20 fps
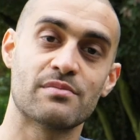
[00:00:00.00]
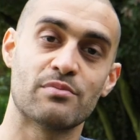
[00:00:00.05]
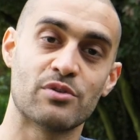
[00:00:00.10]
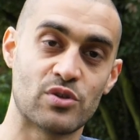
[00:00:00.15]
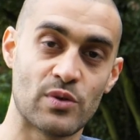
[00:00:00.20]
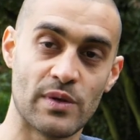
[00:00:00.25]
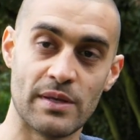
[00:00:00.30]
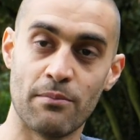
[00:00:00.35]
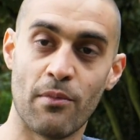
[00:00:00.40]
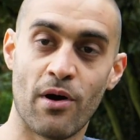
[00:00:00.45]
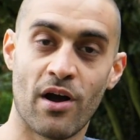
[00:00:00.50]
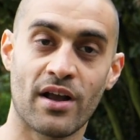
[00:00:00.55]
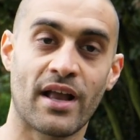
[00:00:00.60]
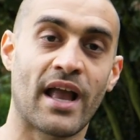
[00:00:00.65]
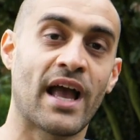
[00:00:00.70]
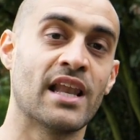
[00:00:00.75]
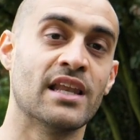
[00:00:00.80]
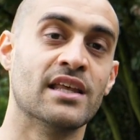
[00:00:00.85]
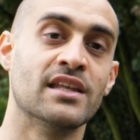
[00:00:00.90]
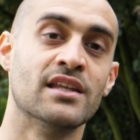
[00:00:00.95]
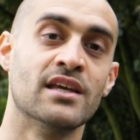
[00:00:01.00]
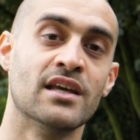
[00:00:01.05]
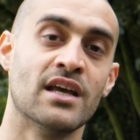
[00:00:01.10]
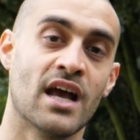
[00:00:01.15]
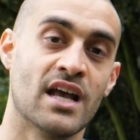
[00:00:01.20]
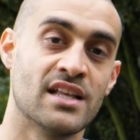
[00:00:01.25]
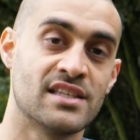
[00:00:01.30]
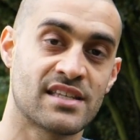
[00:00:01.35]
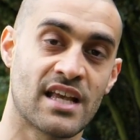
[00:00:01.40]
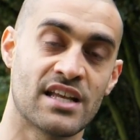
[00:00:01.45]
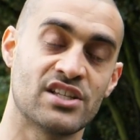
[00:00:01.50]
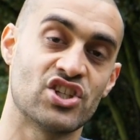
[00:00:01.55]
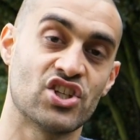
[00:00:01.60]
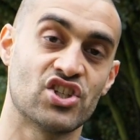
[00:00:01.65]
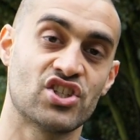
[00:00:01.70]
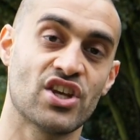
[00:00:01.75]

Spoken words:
between Mark Allen and Sajid